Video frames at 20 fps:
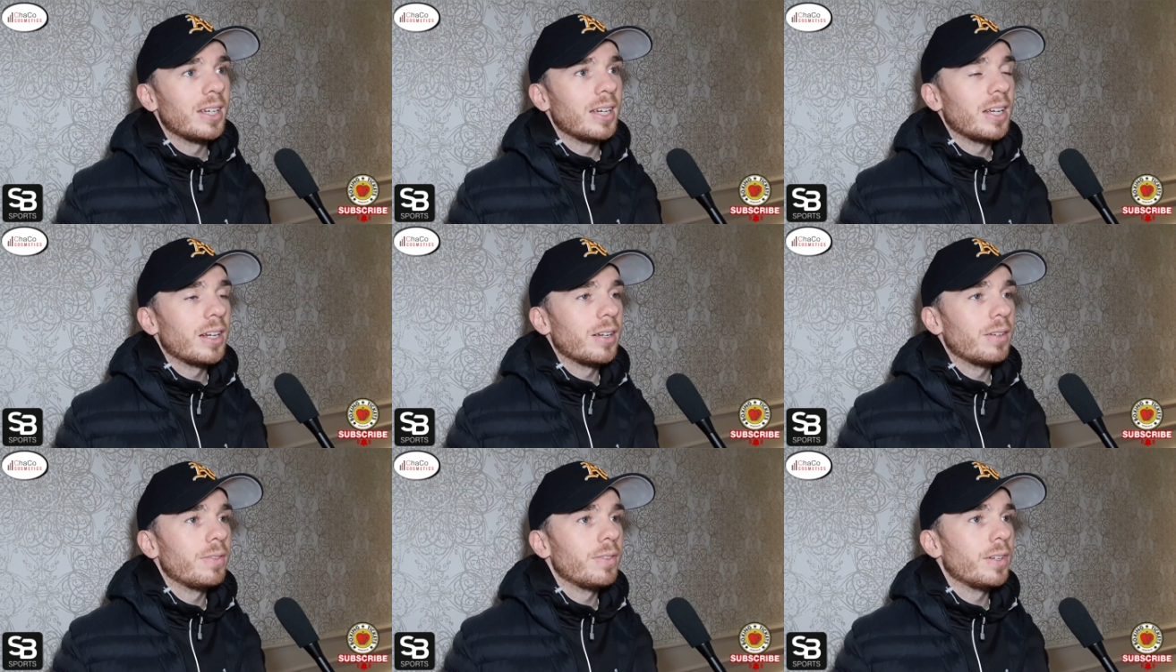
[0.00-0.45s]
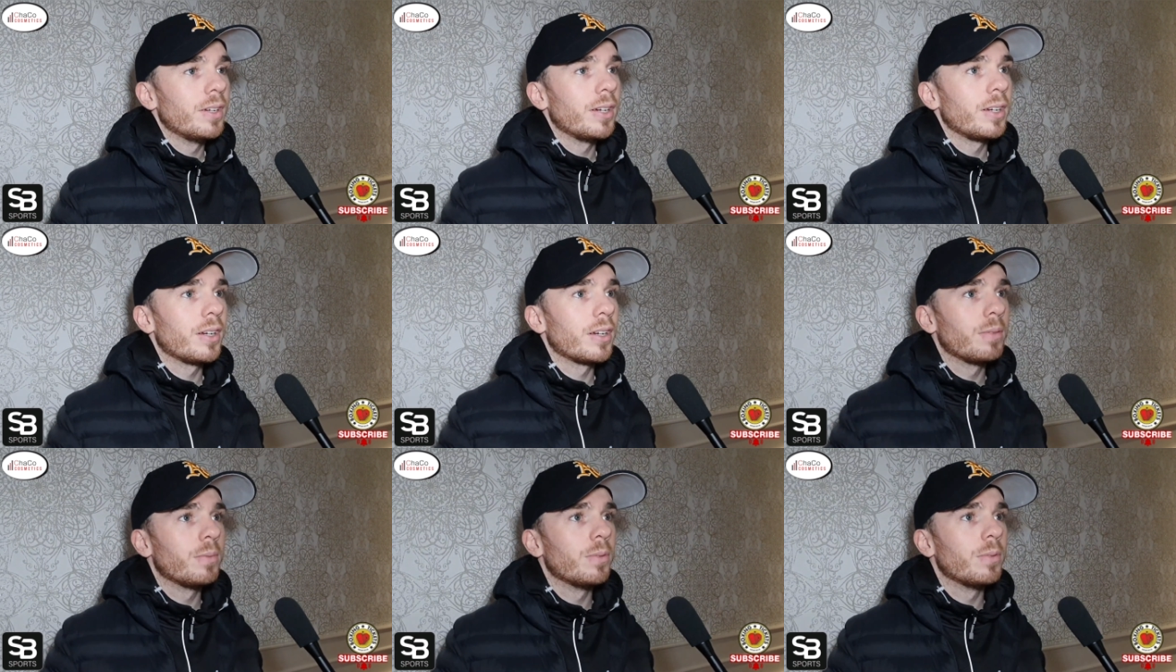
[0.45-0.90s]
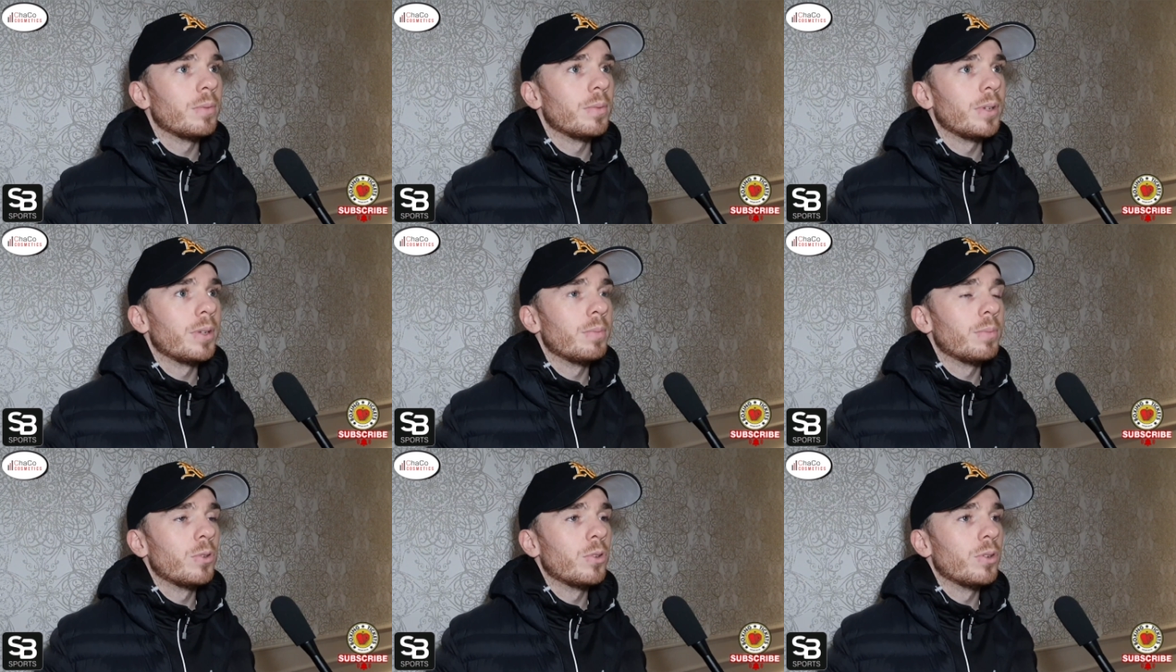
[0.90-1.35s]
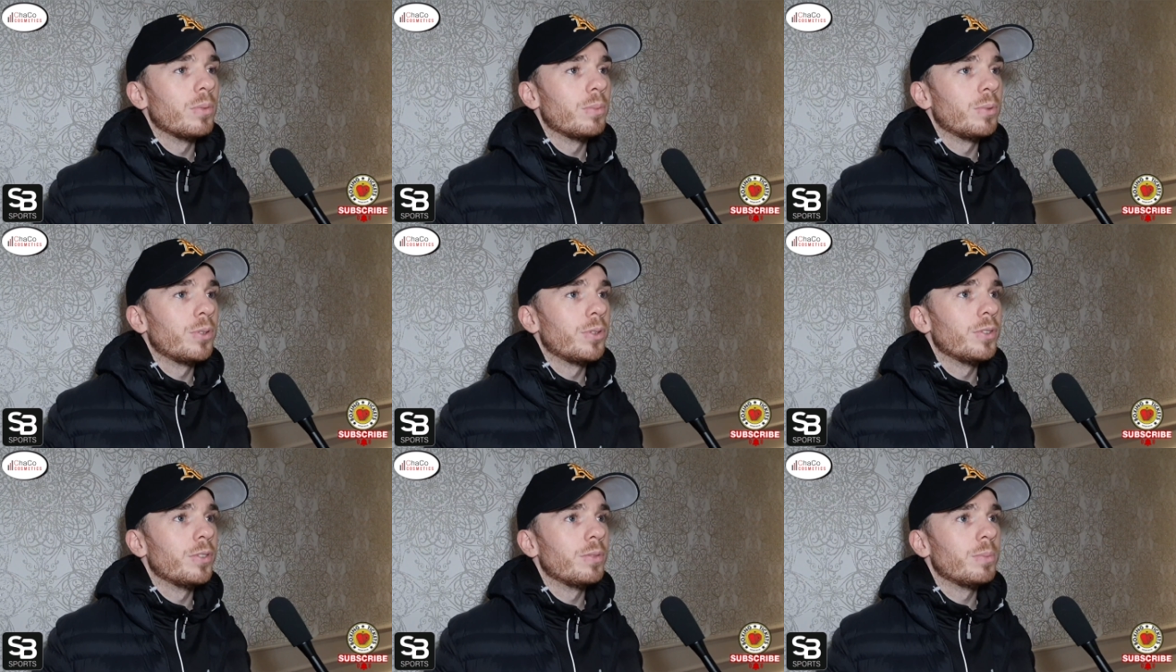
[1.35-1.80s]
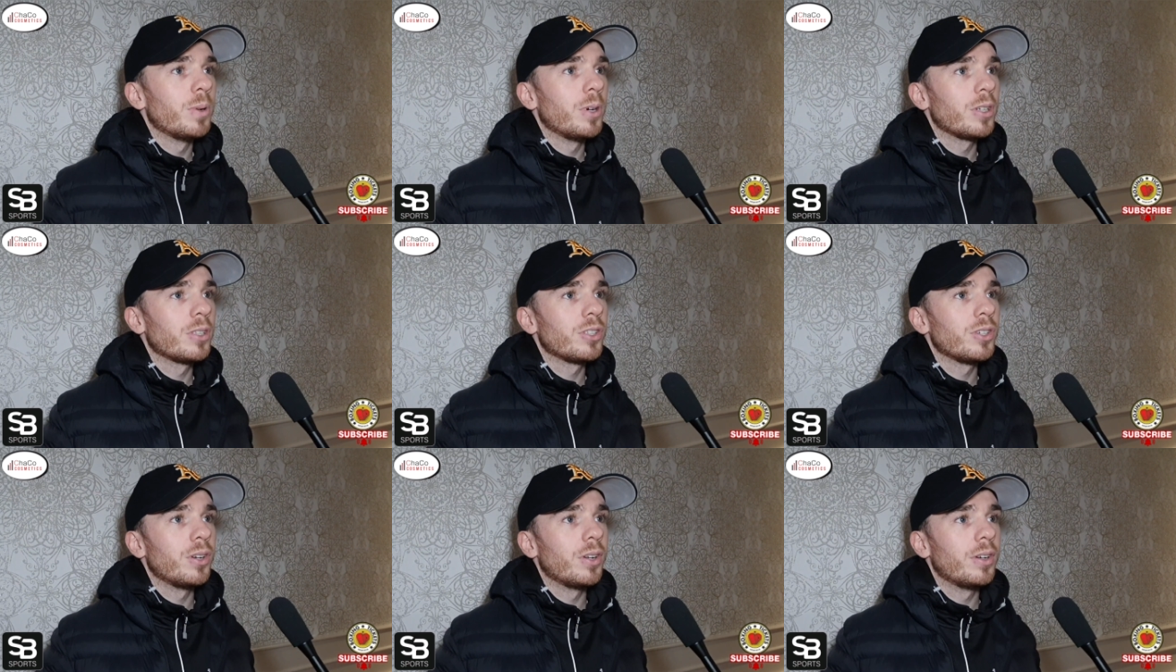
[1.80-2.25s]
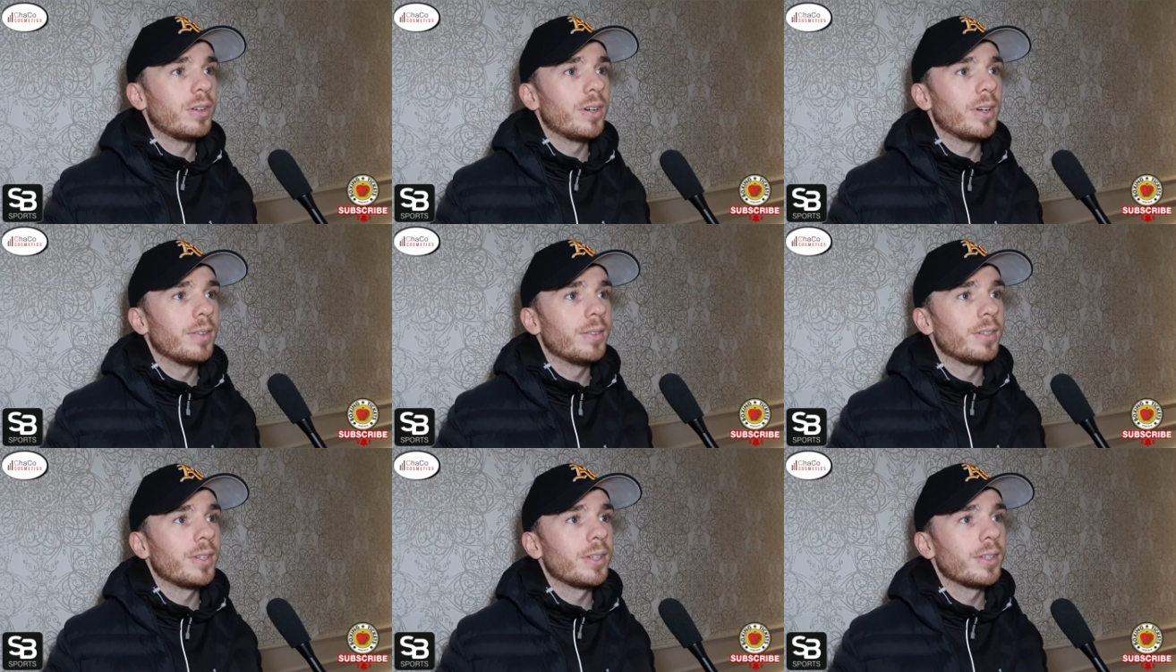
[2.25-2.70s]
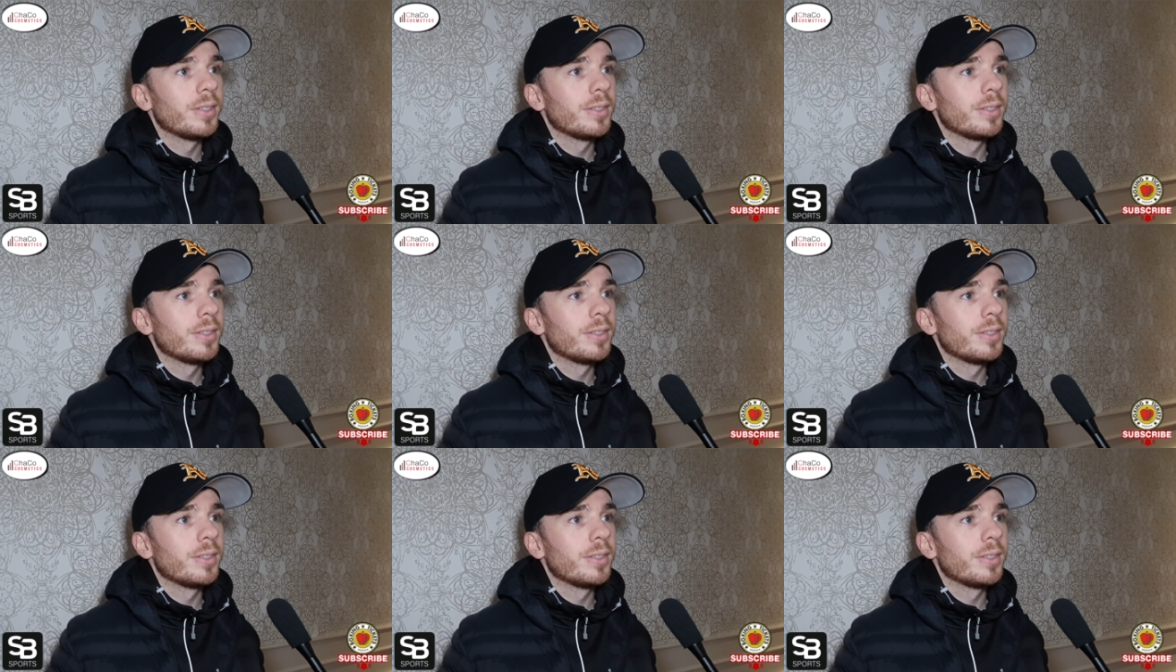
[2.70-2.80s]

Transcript: and I feel like I'm a more improved boxer all around.